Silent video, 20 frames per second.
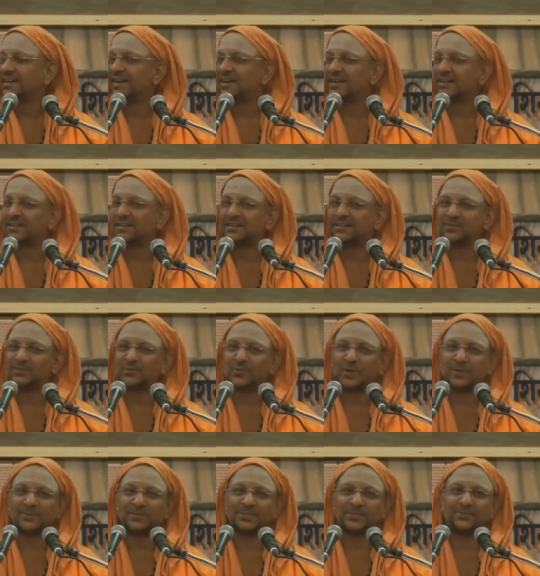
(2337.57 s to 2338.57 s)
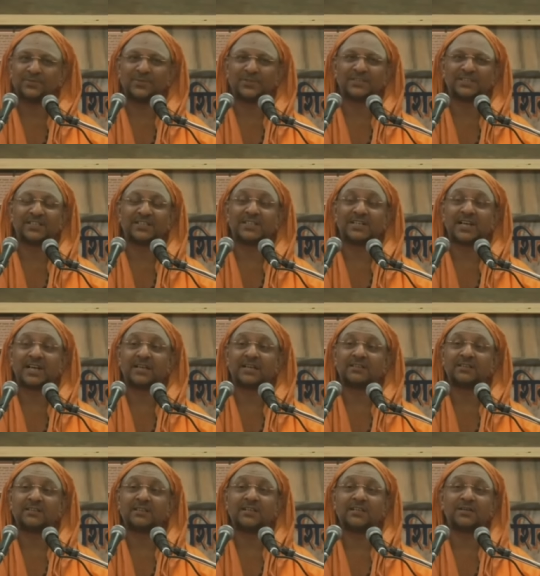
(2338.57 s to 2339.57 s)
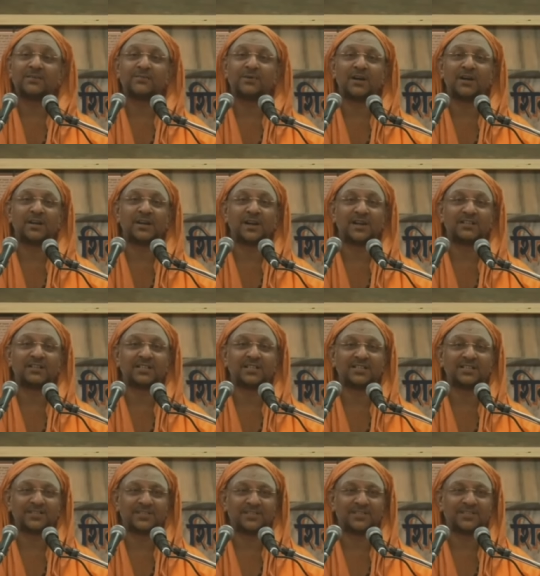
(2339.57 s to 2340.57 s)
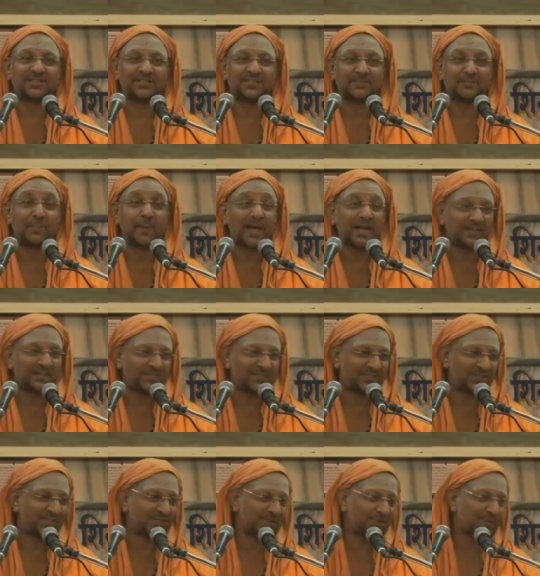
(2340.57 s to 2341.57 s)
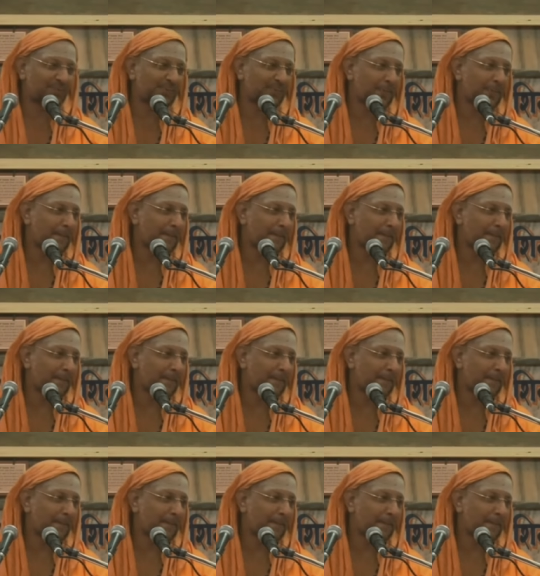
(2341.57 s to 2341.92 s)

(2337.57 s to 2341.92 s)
And uh, Swamiji was in Khetri Maharaja's palace.